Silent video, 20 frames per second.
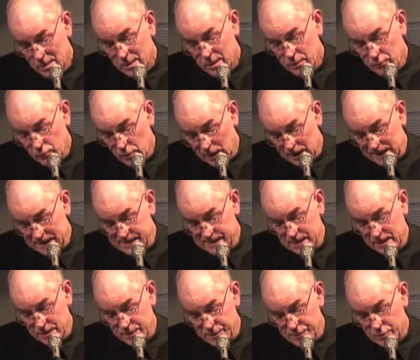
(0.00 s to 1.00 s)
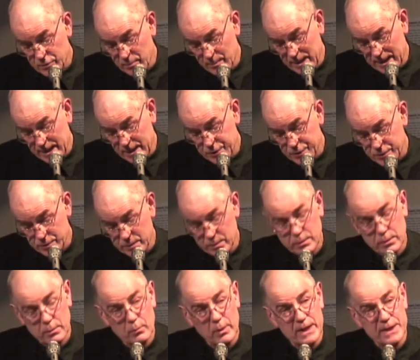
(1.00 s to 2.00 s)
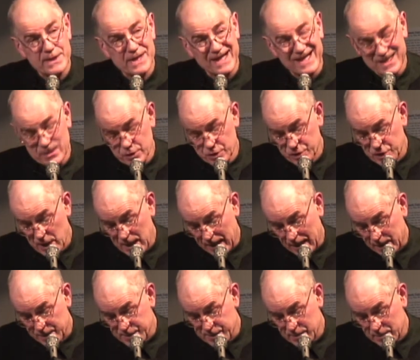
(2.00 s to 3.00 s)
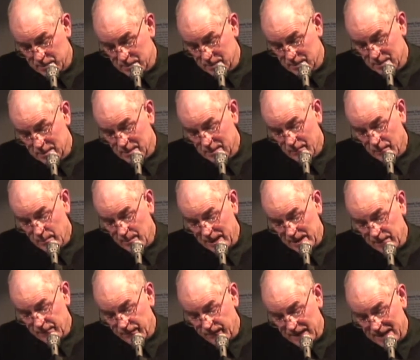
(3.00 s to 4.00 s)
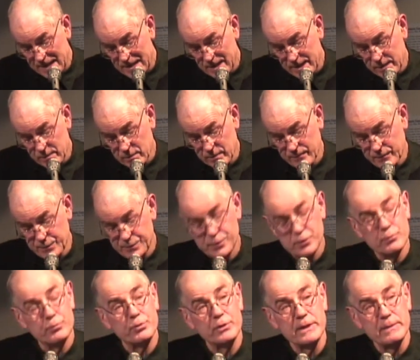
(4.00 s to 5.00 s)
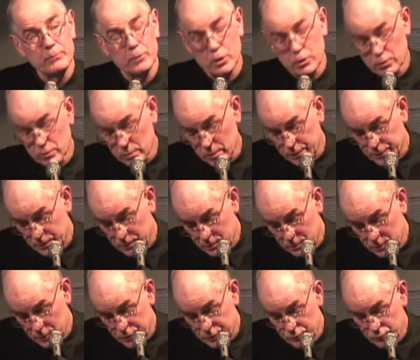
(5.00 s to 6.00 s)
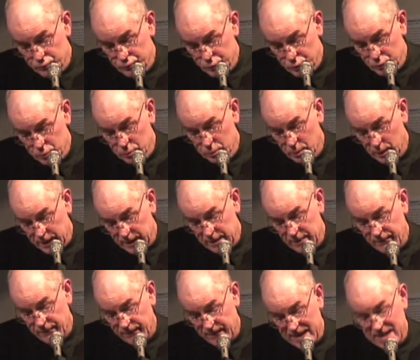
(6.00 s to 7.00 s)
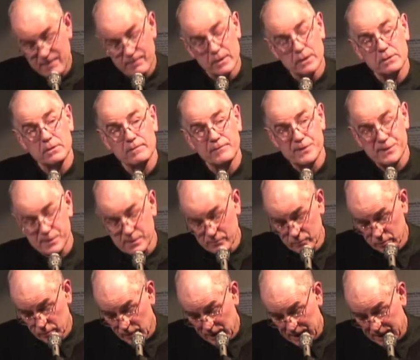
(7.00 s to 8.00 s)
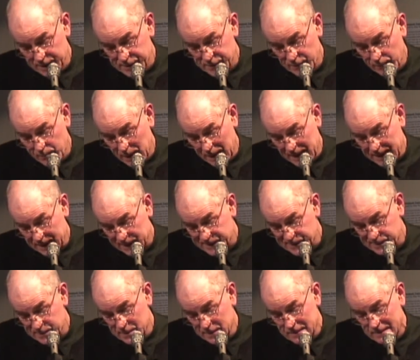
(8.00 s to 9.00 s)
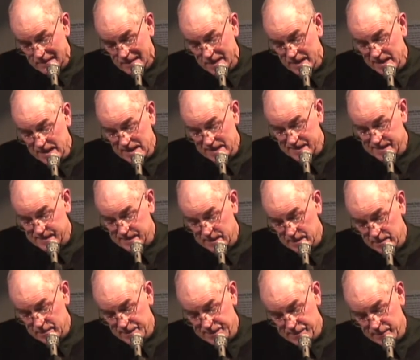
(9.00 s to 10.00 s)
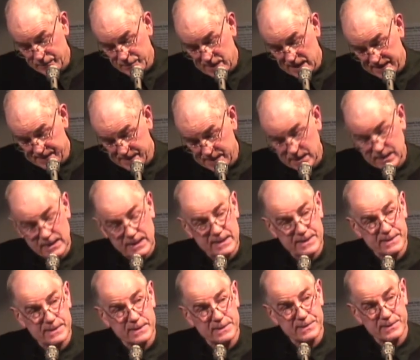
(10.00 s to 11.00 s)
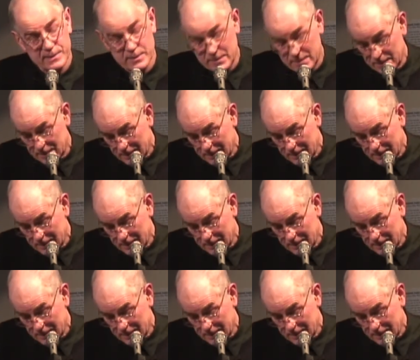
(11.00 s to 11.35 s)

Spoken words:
The rise in discrimination went unchecked by the failure of the Supreme Court to rule in favor of the civil rights of blacks in a series of test cases,